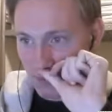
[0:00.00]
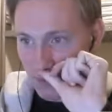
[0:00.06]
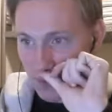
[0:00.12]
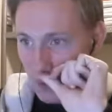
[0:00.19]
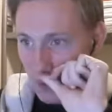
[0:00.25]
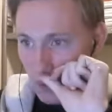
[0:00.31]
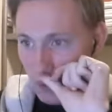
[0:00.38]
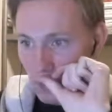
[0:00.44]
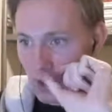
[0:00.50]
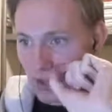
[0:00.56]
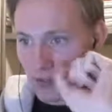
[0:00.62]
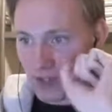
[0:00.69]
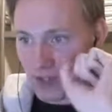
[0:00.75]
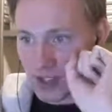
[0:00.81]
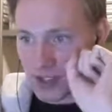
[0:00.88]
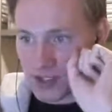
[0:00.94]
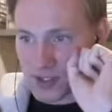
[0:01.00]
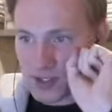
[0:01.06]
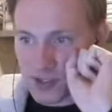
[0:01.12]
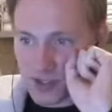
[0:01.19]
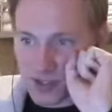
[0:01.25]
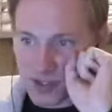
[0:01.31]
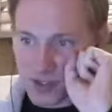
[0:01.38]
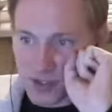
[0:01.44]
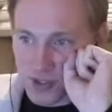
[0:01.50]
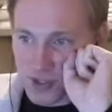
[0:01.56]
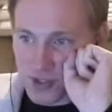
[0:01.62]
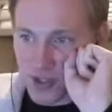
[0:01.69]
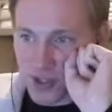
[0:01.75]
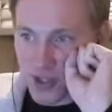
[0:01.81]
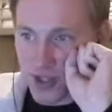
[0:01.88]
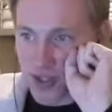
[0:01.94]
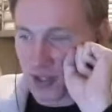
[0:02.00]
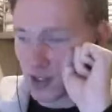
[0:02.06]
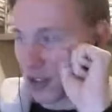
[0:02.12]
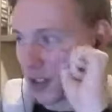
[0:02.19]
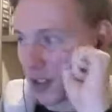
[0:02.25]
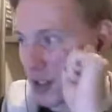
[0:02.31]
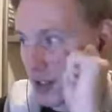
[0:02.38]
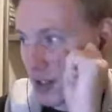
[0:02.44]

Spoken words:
One of the distances just got deleted.